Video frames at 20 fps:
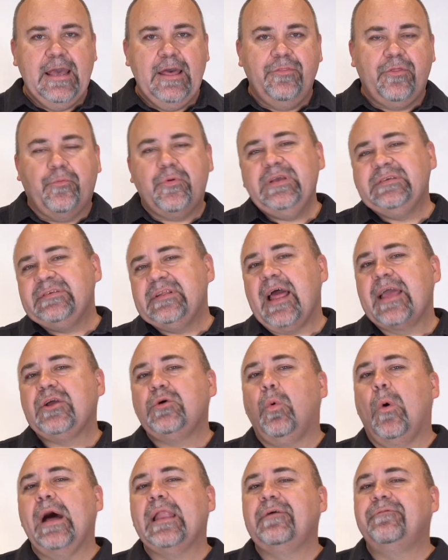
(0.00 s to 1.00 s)
The reason I
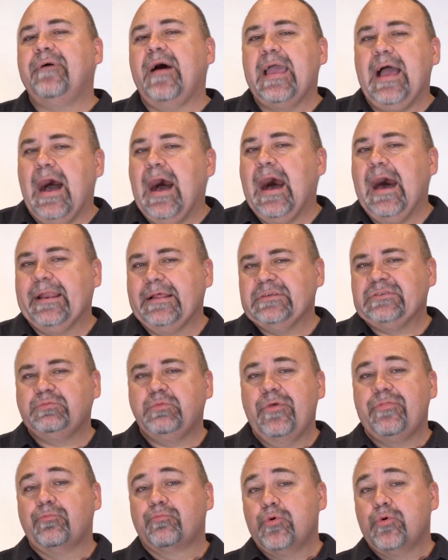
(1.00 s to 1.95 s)
qualify honest with